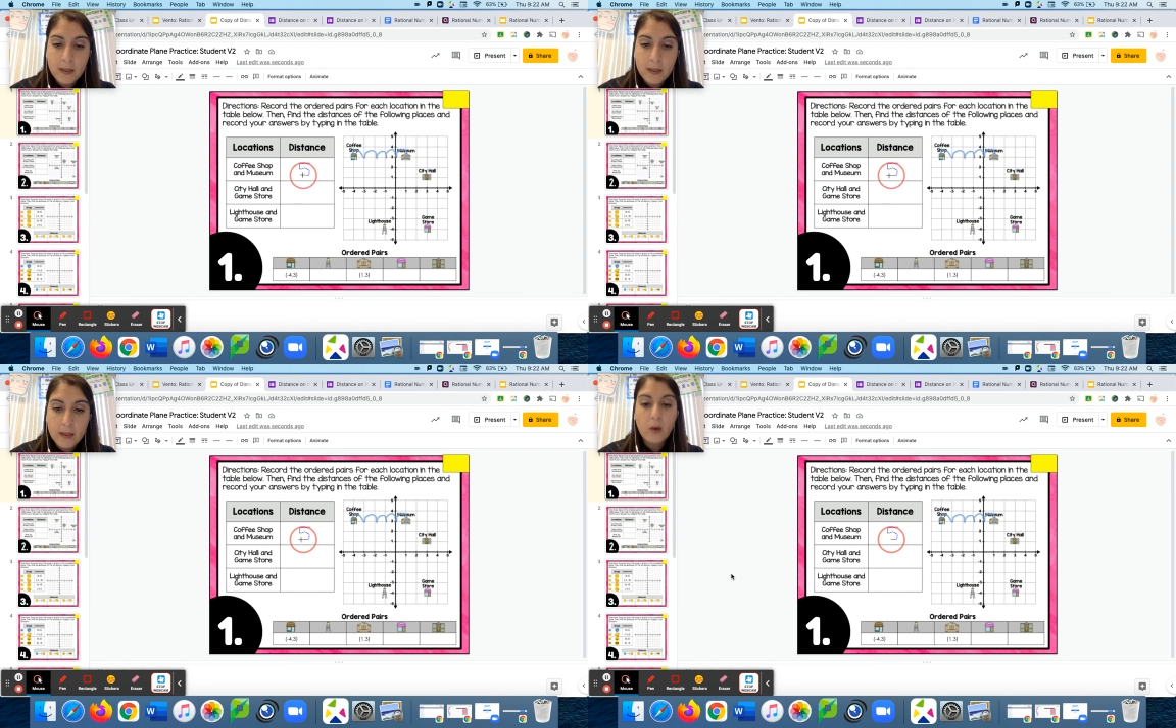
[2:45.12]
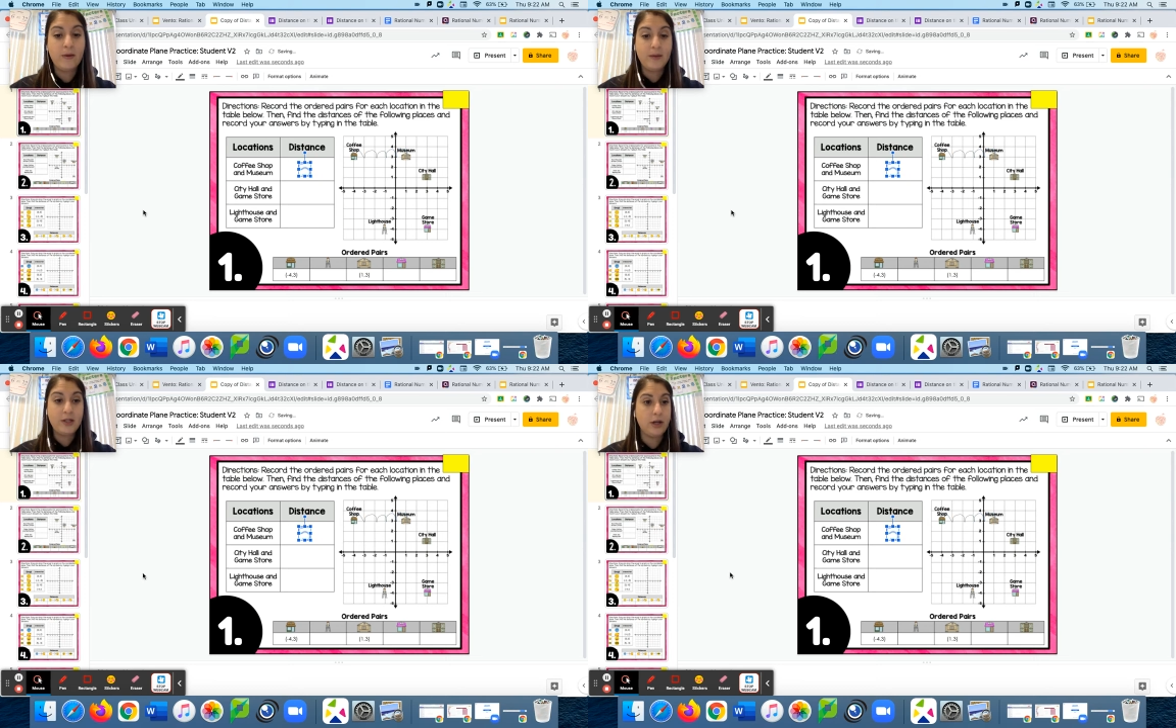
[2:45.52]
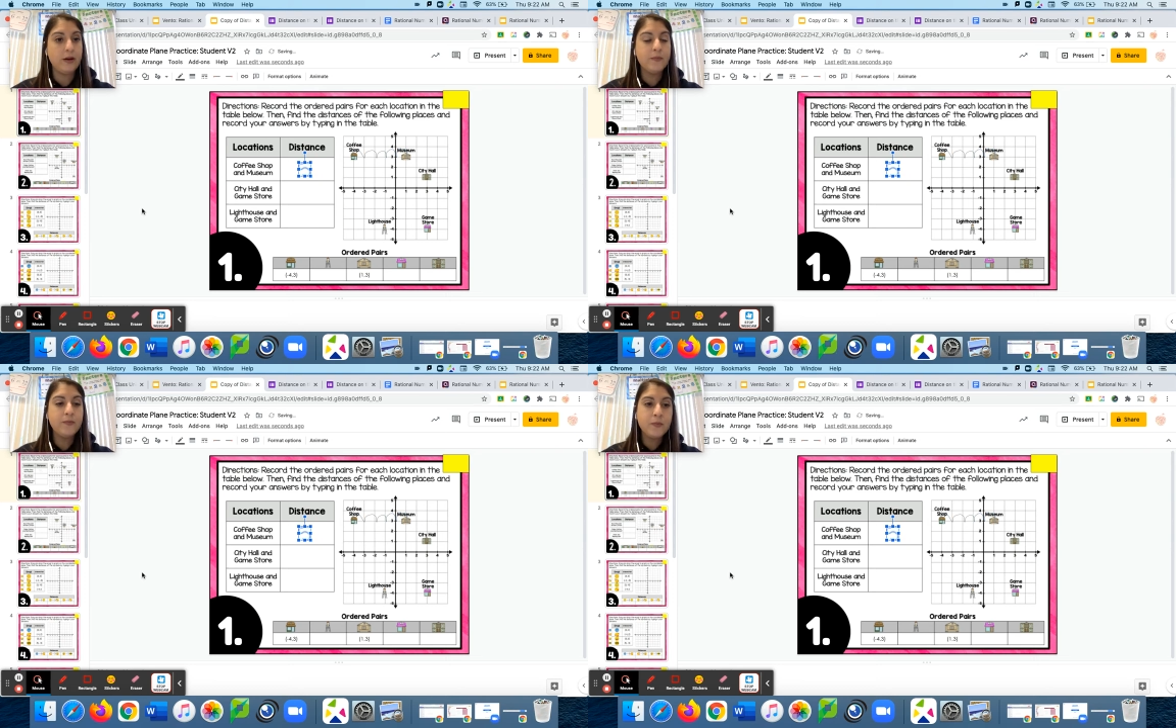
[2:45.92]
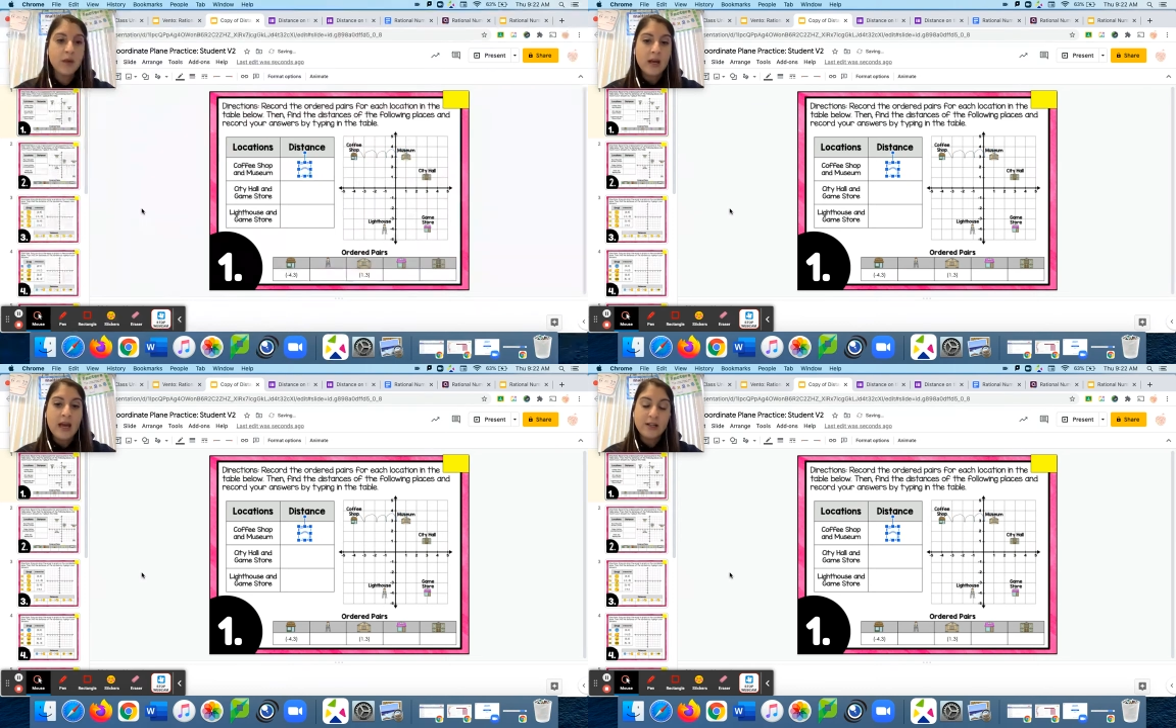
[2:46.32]
away from each other.
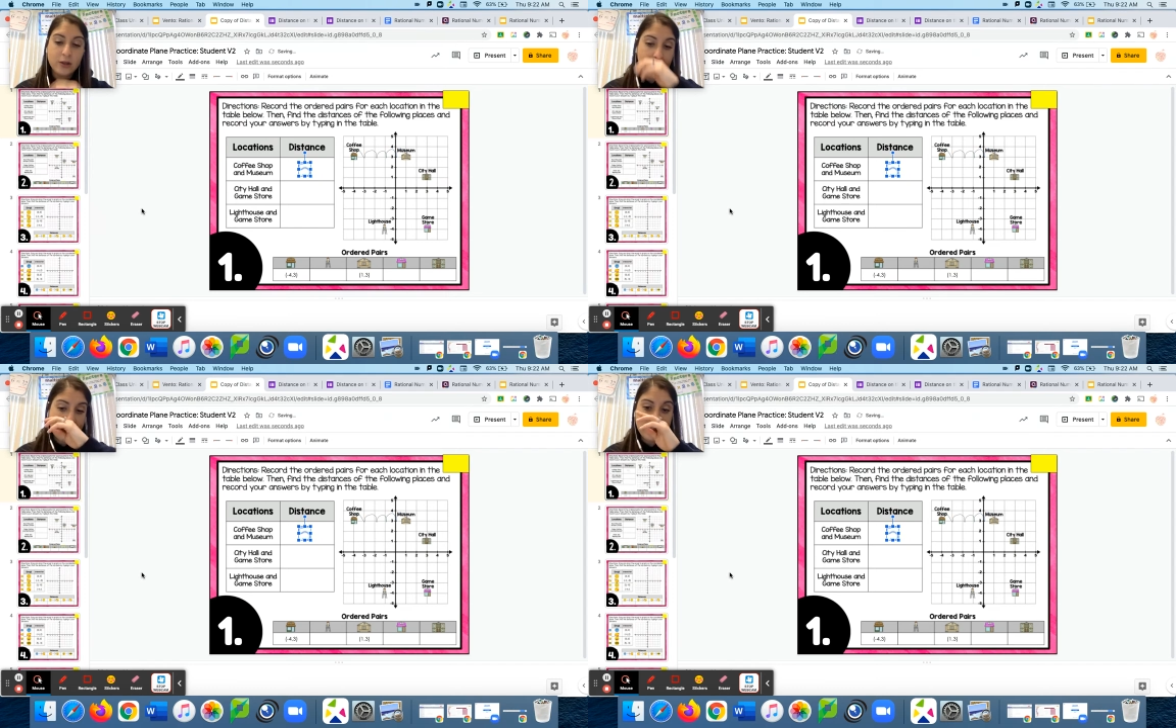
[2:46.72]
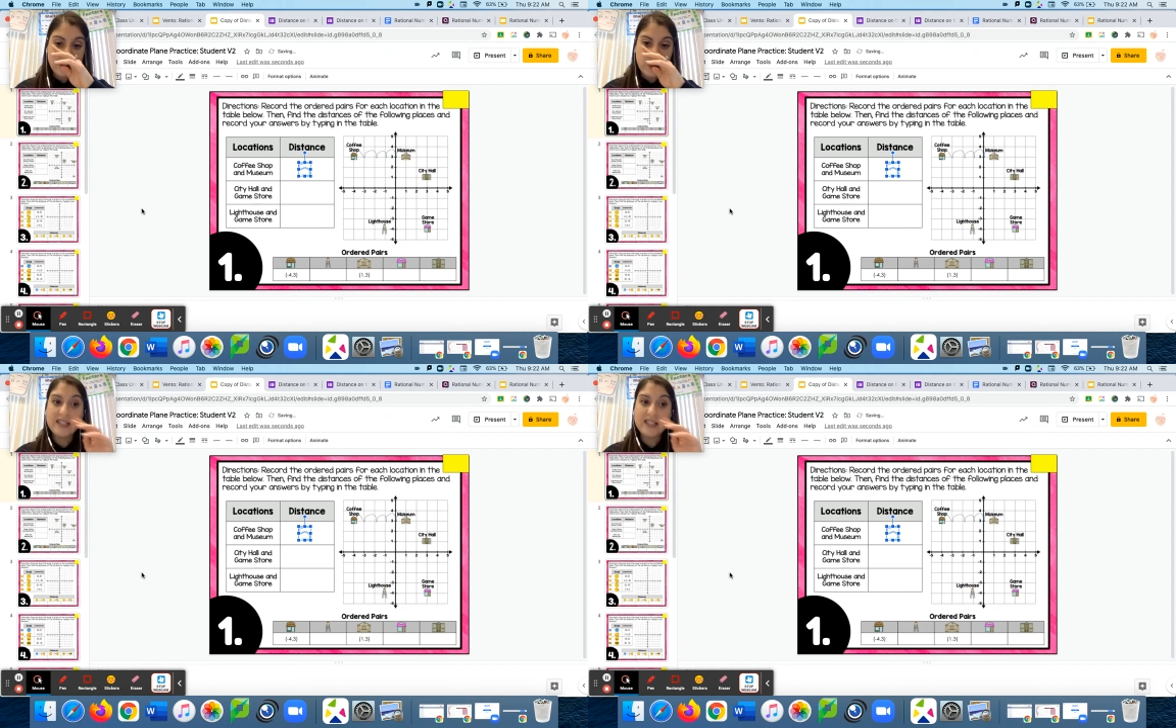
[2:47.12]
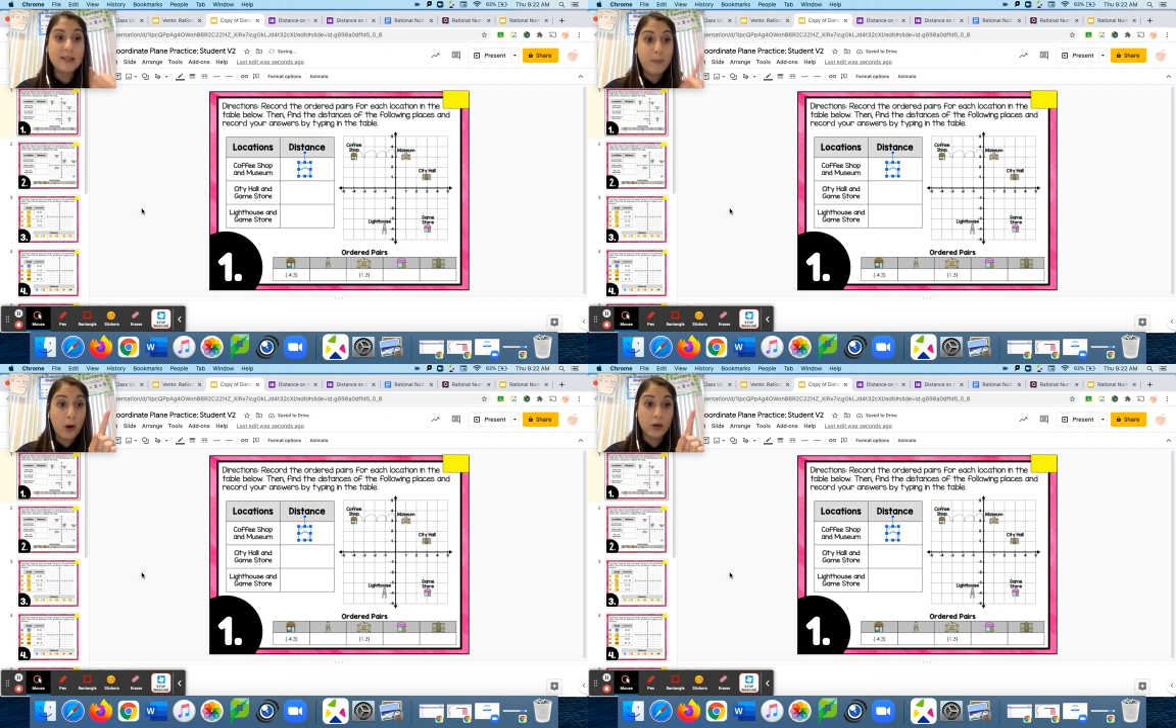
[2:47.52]
So that's just